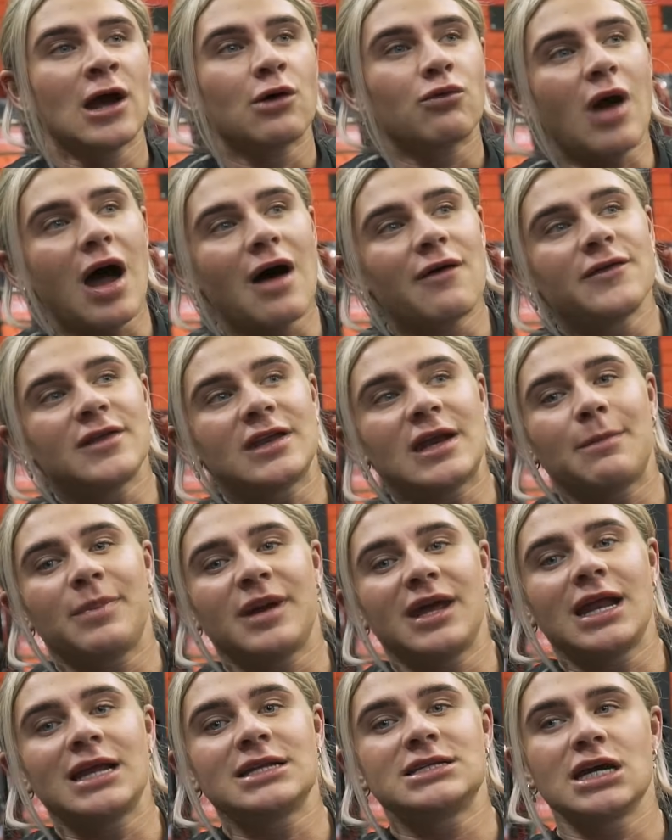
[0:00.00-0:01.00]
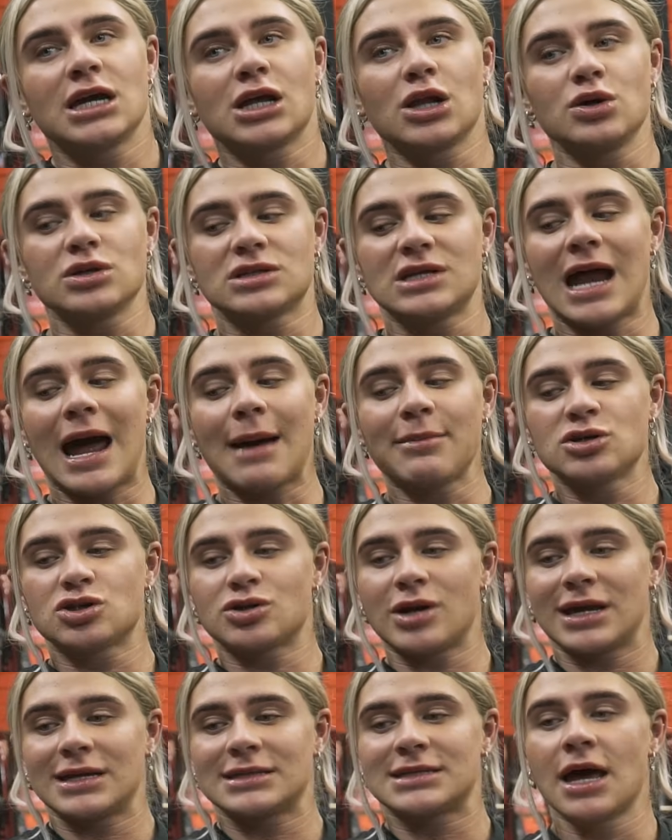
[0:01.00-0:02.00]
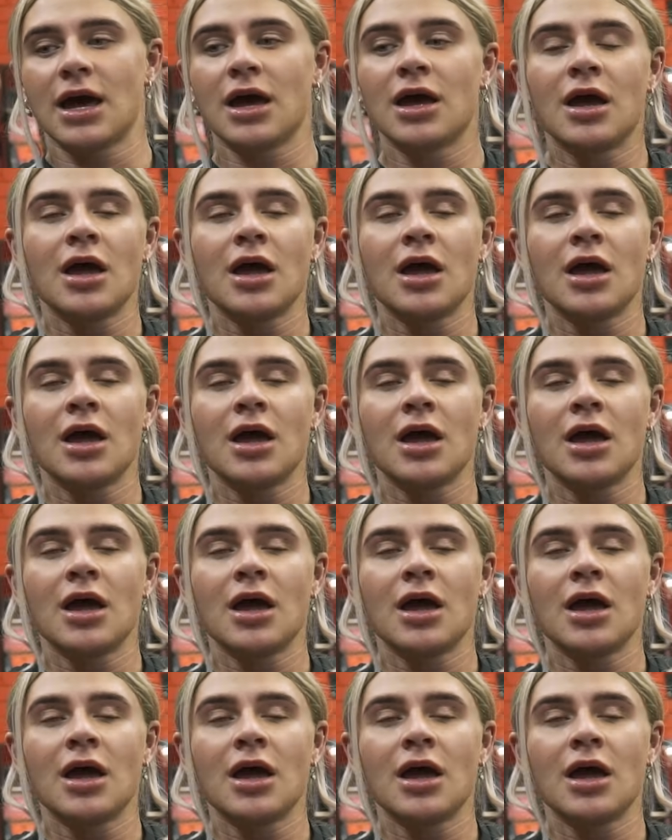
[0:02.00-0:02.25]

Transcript: rather than it being into your glutes and hamstrings.